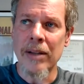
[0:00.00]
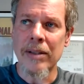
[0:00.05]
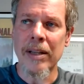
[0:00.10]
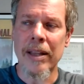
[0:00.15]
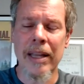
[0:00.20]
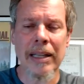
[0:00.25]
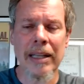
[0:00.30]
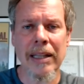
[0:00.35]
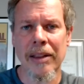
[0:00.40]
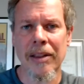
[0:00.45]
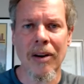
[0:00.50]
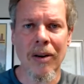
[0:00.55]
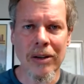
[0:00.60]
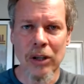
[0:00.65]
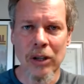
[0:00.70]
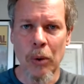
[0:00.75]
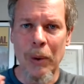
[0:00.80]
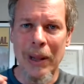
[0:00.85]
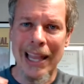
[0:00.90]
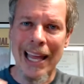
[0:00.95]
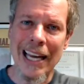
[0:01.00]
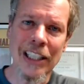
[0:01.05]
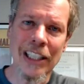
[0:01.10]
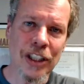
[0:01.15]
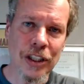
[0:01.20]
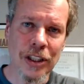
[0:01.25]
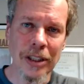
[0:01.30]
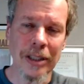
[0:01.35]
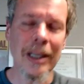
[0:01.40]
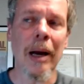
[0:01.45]
to think that there is a
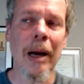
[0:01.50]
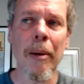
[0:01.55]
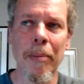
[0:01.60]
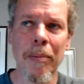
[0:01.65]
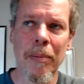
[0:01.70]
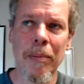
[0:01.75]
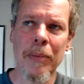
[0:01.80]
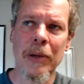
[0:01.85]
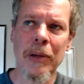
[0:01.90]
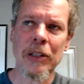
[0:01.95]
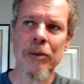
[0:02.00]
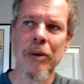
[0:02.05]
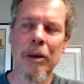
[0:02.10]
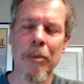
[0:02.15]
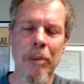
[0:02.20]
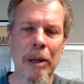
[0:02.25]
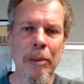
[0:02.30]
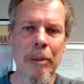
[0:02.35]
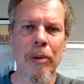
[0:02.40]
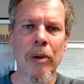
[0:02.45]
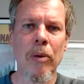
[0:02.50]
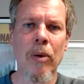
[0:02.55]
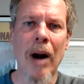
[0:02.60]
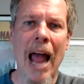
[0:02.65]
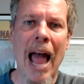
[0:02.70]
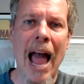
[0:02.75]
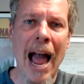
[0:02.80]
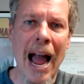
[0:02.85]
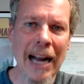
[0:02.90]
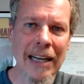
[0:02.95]
relationship between people who
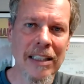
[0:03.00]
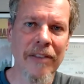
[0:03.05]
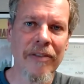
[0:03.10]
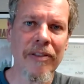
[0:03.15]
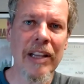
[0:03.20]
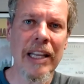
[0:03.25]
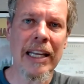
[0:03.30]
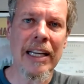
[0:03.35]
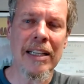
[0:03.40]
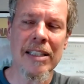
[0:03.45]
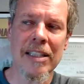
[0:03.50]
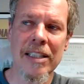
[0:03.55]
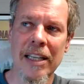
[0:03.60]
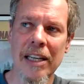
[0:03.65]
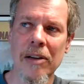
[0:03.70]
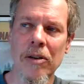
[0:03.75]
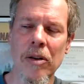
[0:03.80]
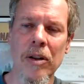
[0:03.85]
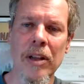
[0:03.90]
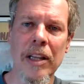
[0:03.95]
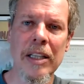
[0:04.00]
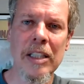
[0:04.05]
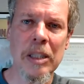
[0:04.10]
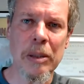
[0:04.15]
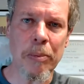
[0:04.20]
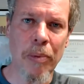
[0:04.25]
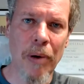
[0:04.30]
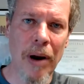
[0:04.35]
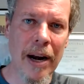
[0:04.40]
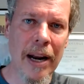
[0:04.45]
are actively, continually
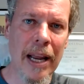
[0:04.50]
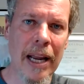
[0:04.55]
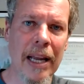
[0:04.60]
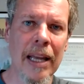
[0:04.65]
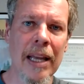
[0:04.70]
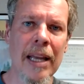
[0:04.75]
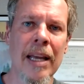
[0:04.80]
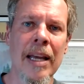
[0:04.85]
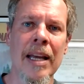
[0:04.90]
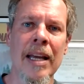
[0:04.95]
spreading